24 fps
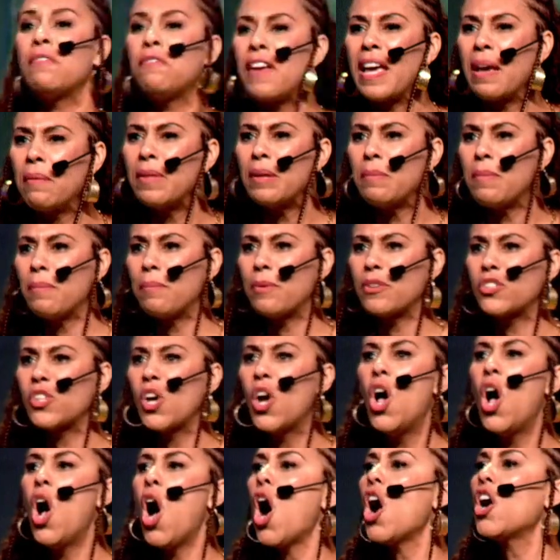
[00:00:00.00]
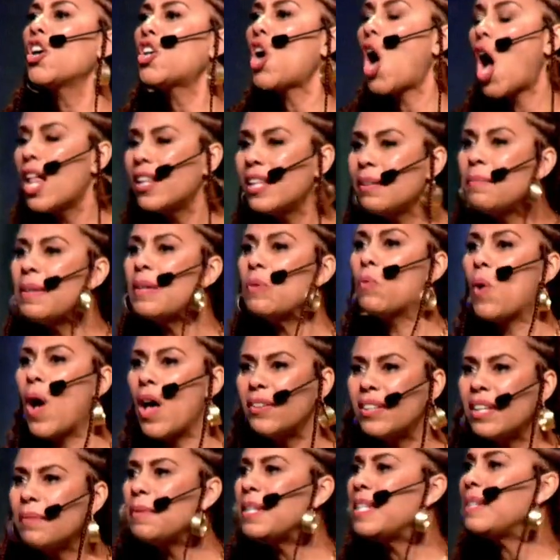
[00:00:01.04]
family members are calling me,
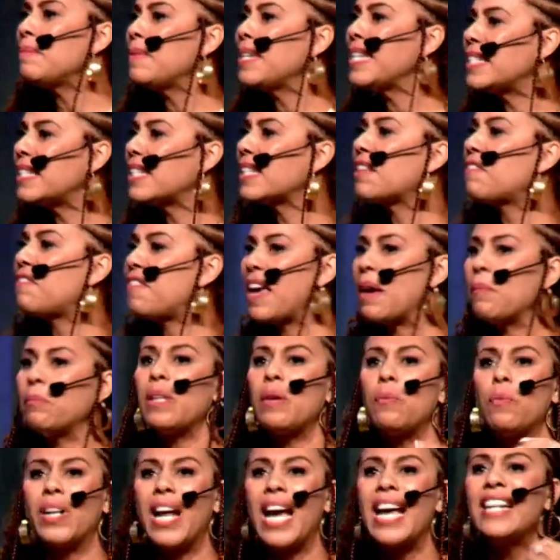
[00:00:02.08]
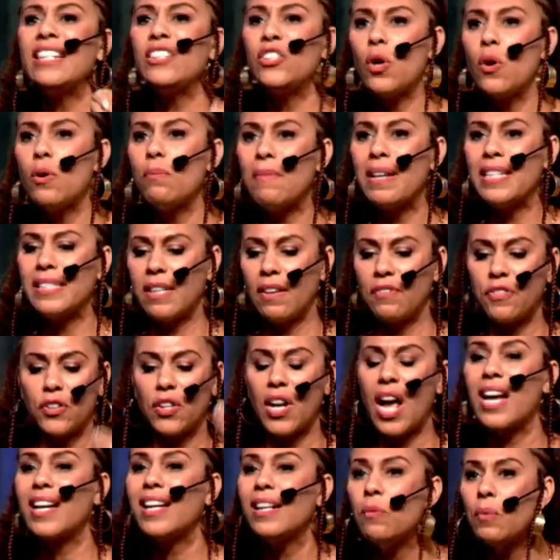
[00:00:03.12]
welcoming me to the family when I had told myself they're
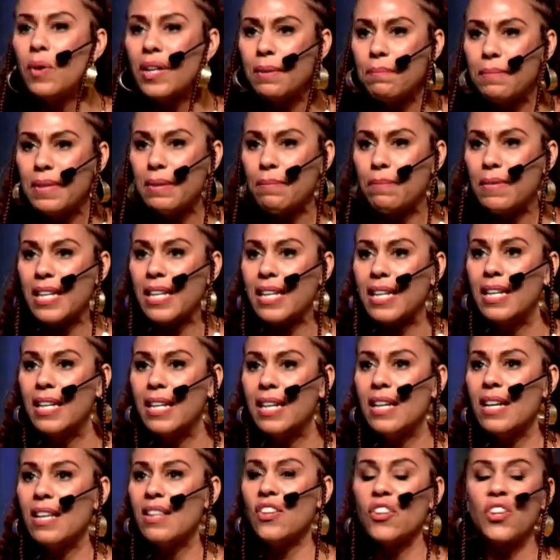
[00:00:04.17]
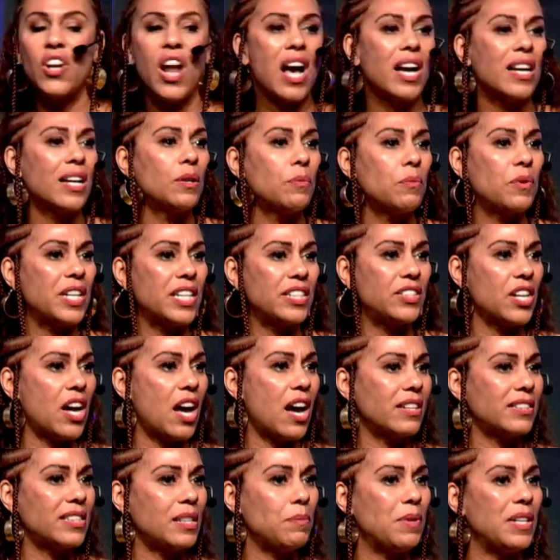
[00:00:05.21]
not going to want to meet me, they're not going to want to
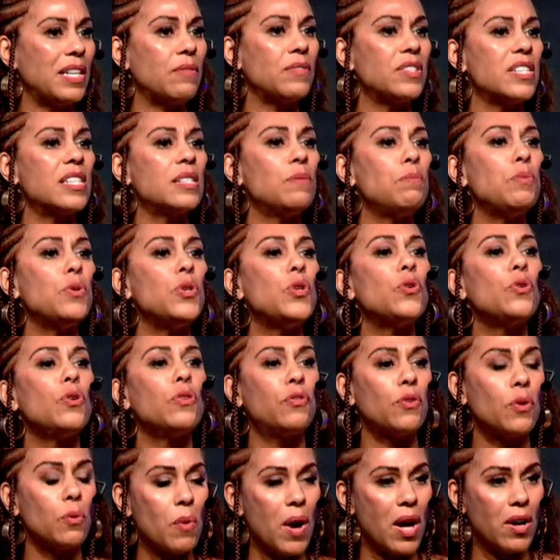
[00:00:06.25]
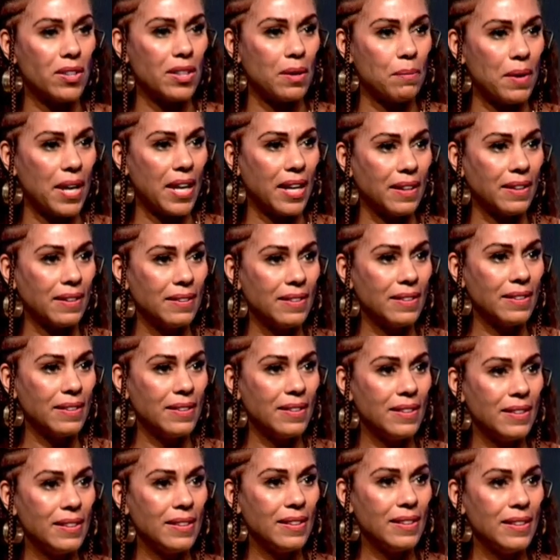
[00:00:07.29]
talk to me. It was this beautiful welcoming.
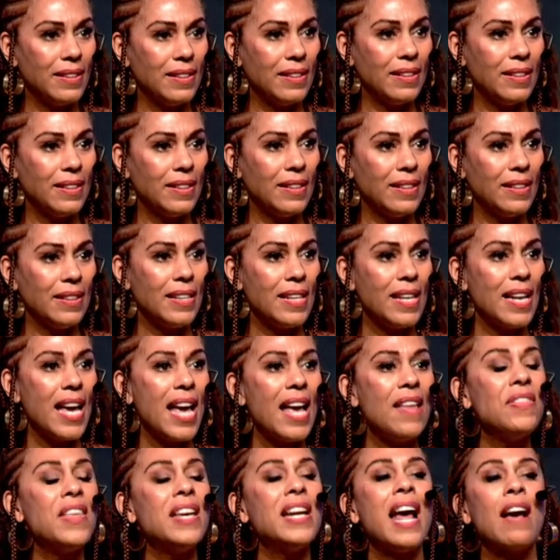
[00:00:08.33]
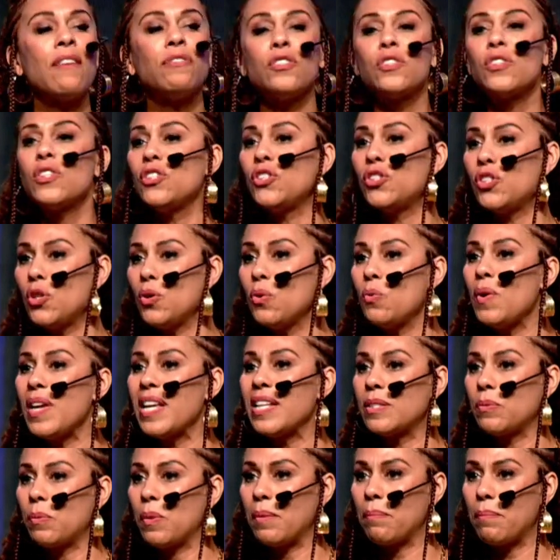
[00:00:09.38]
And then after the 2
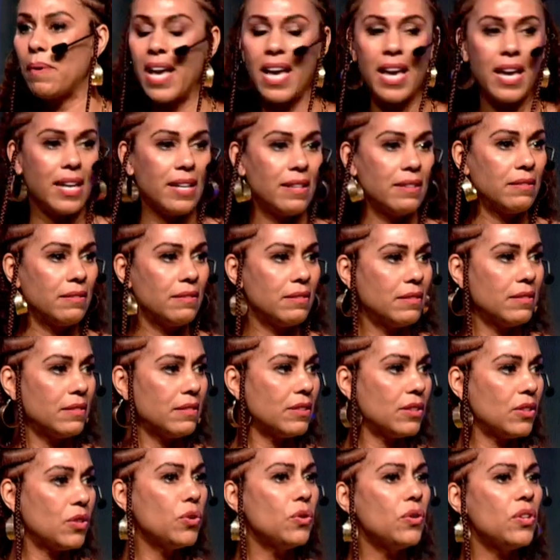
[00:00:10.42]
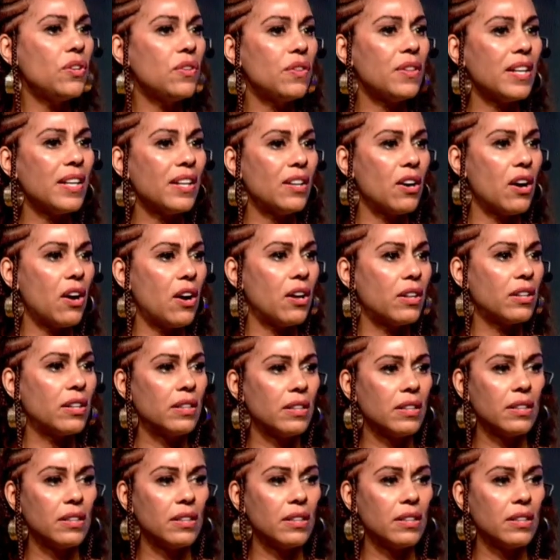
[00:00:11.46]
weeks went by, who do you think called?